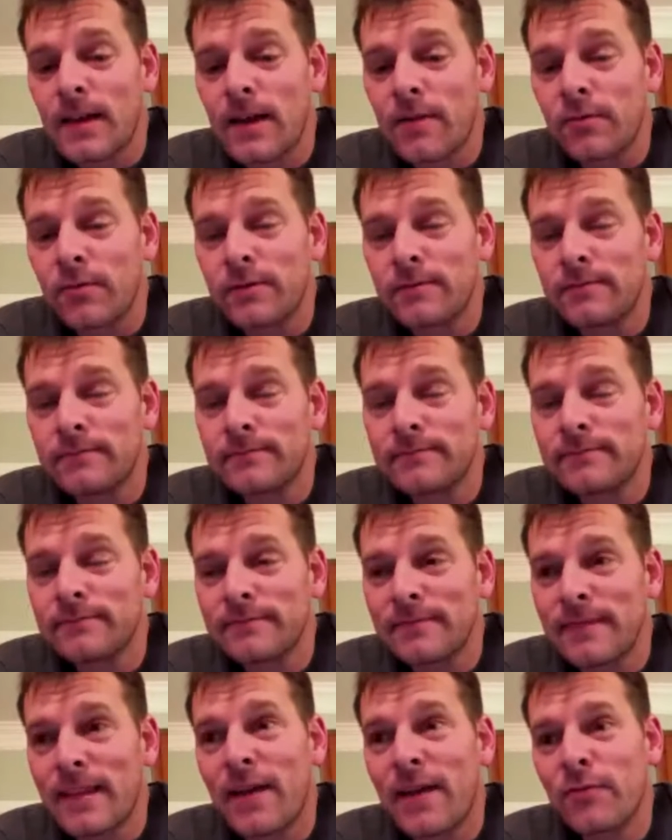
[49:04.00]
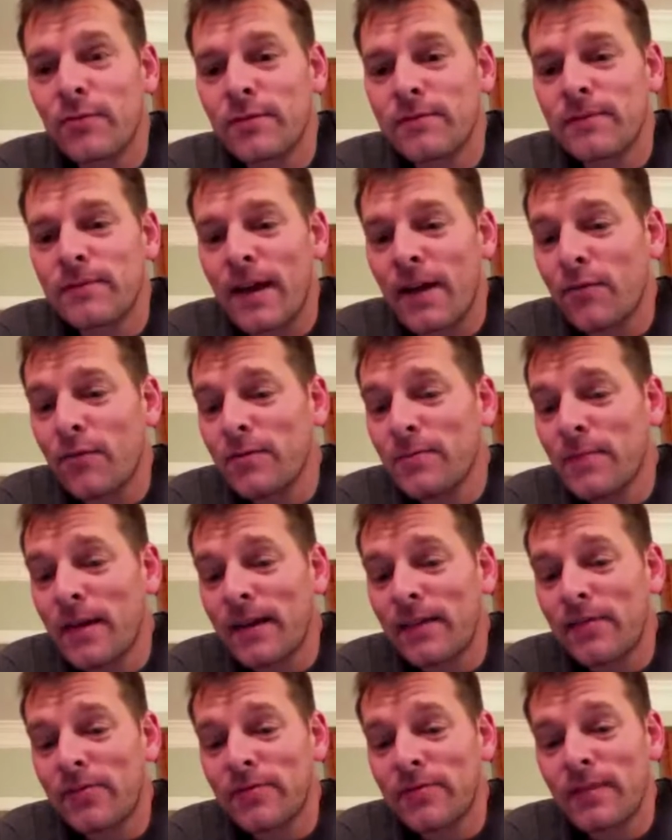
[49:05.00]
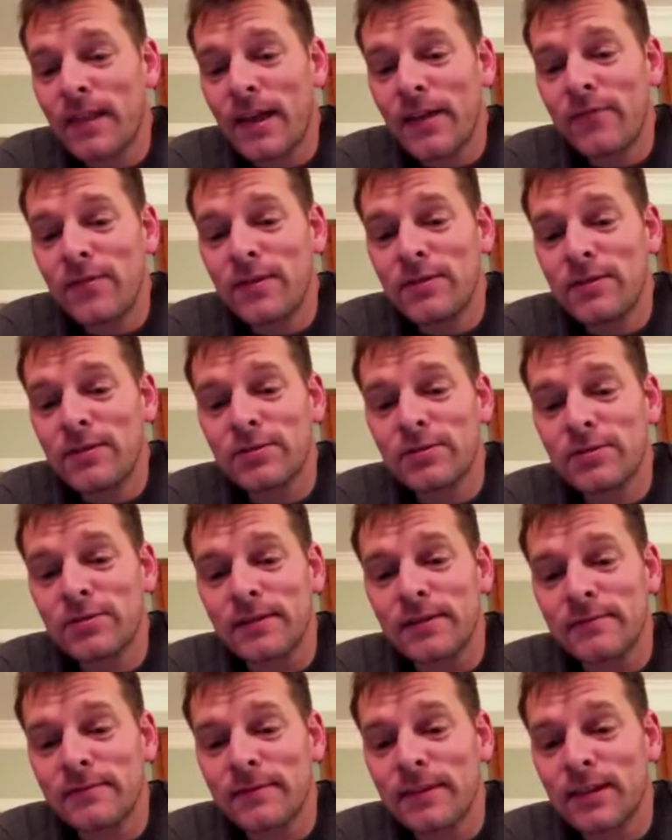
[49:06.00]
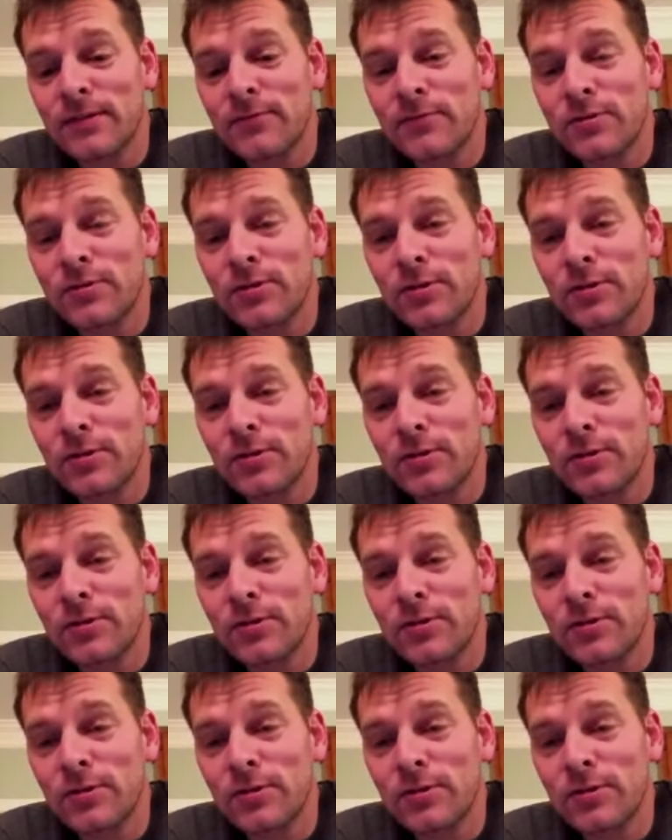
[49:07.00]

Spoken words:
would make life interesting. That's for sure.